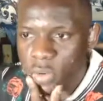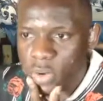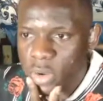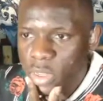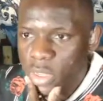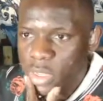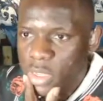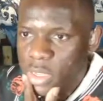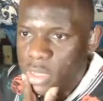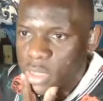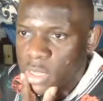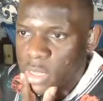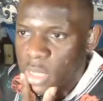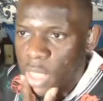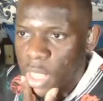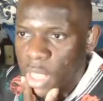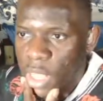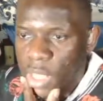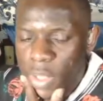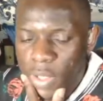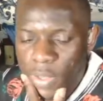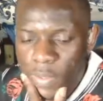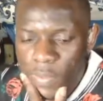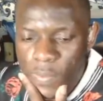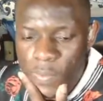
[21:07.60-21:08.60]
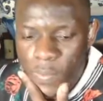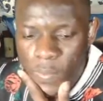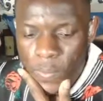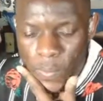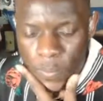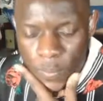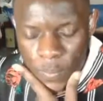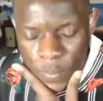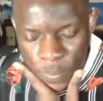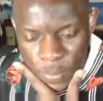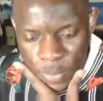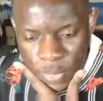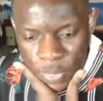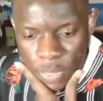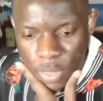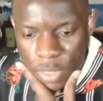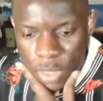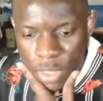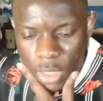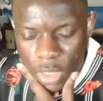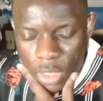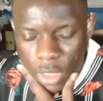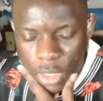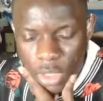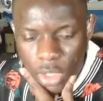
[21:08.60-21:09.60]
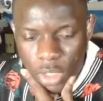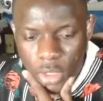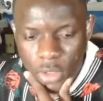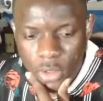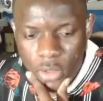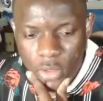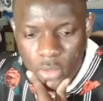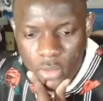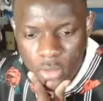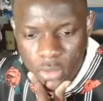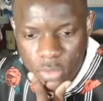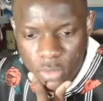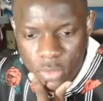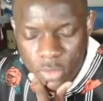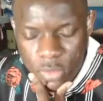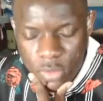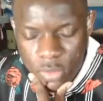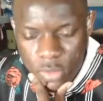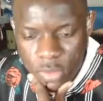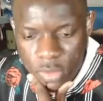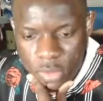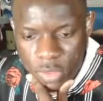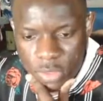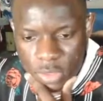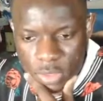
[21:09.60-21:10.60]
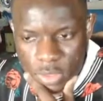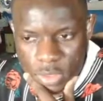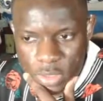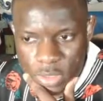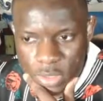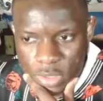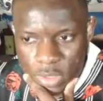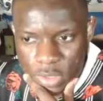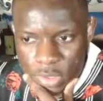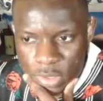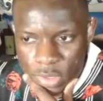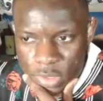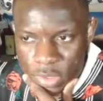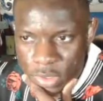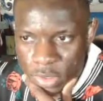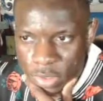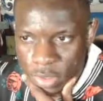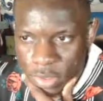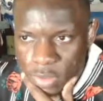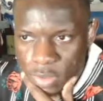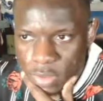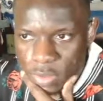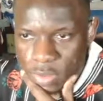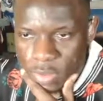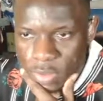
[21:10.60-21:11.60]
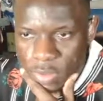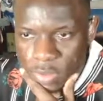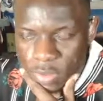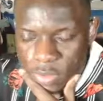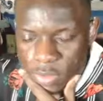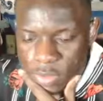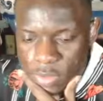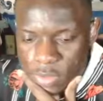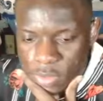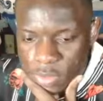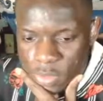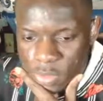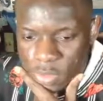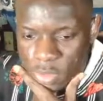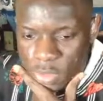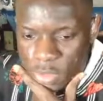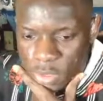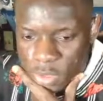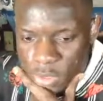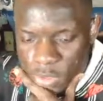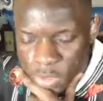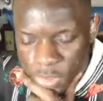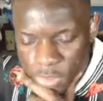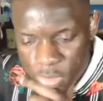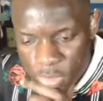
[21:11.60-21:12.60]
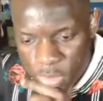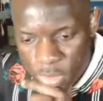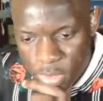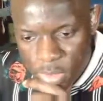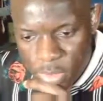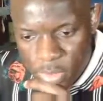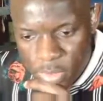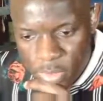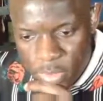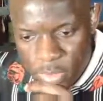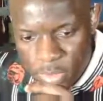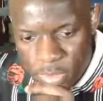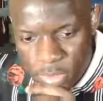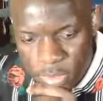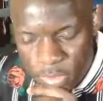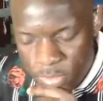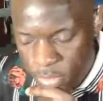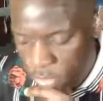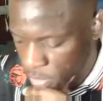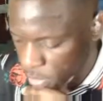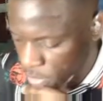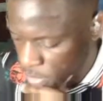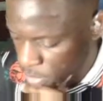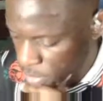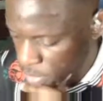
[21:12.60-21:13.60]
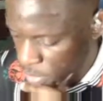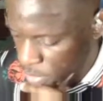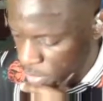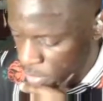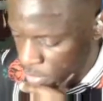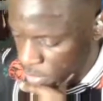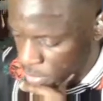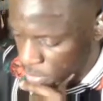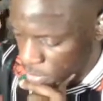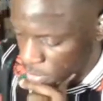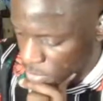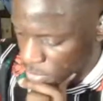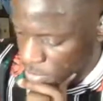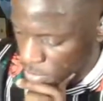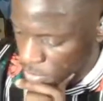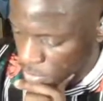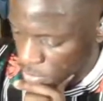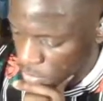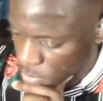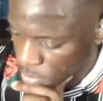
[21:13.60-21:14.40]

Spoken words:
And then he used one on his mom. He used one on that on his homie's dad, and I don't know what he gonna use the last one on.